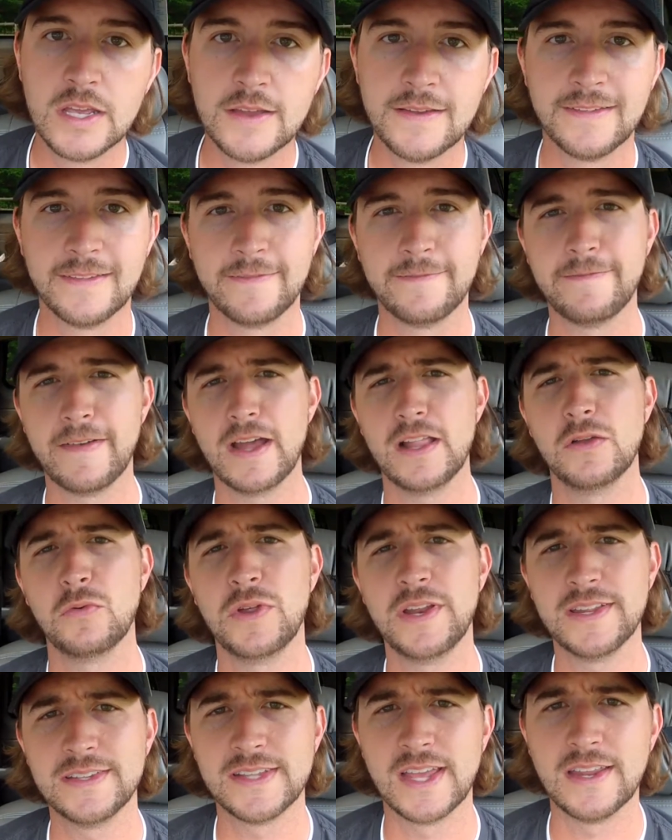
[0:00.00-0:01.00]
following is
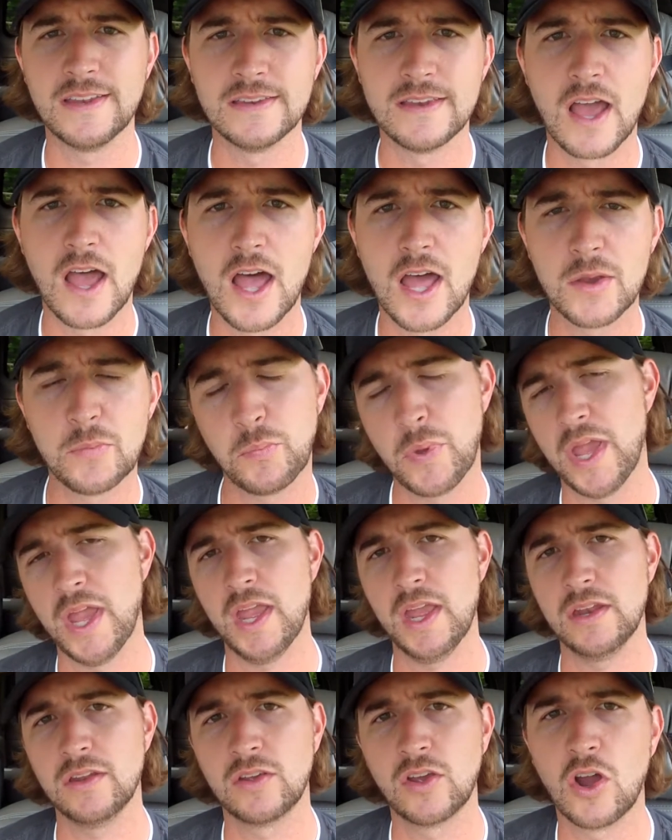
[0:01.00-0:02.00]
a non-paid
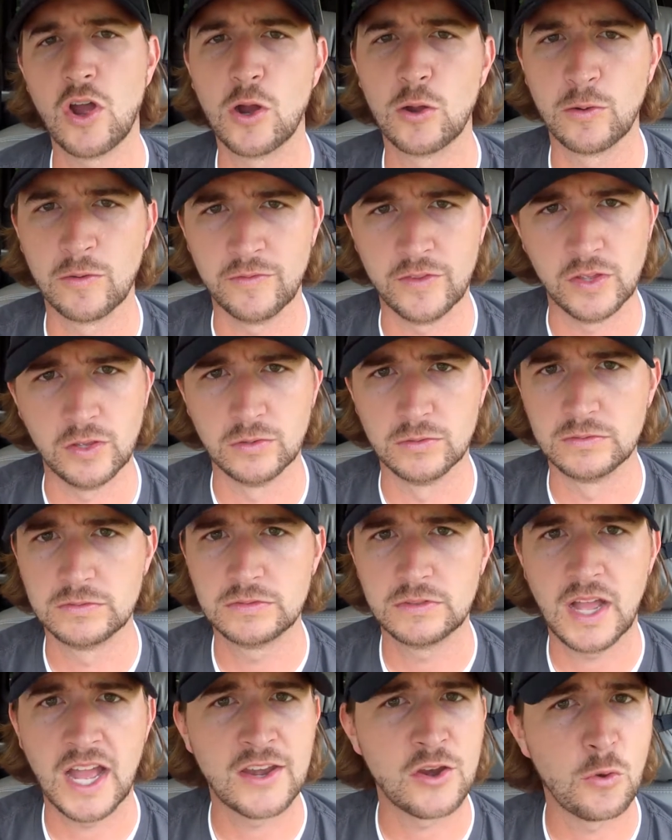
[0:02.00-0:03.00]
car review. I
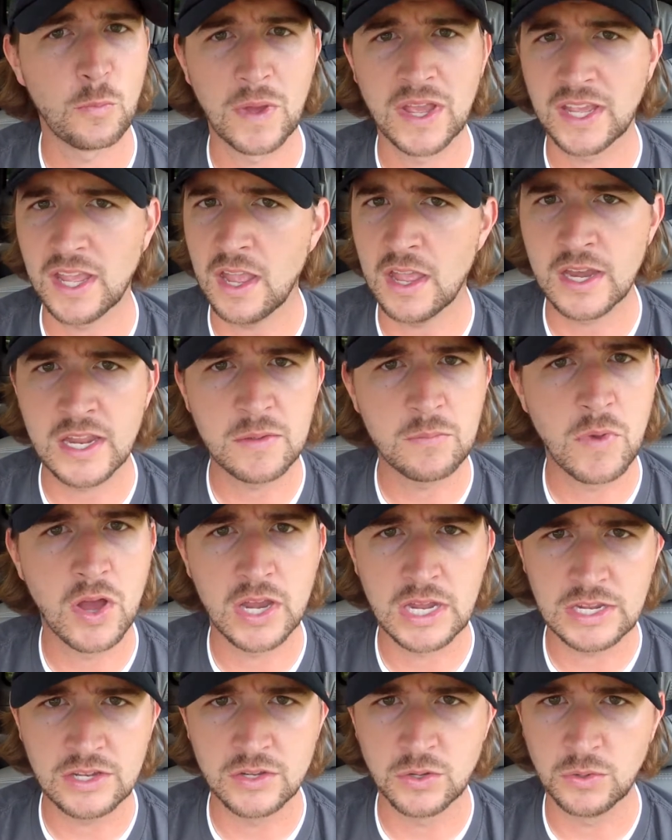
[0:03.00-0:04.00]
don't make any money
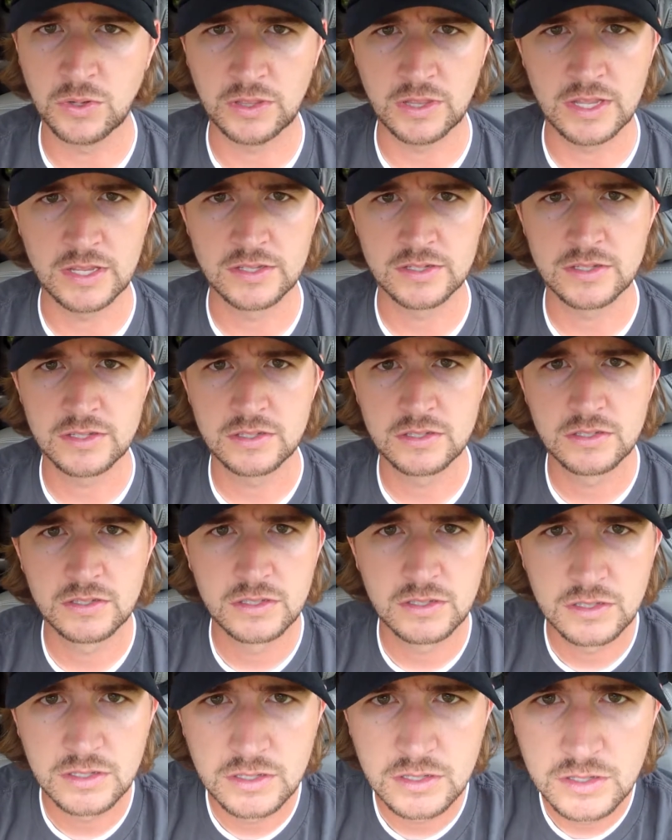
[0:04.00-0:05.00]
doing this,
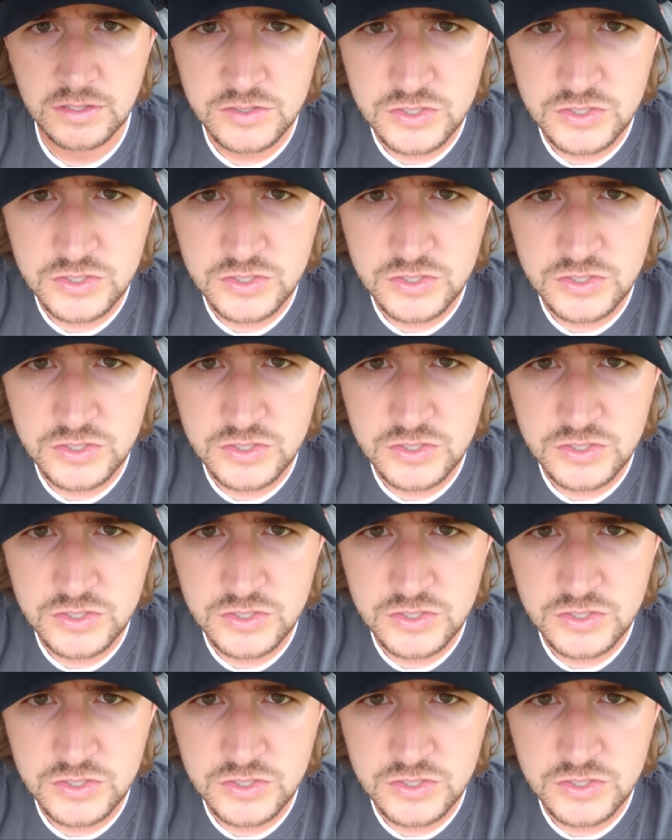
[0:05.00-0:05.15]
so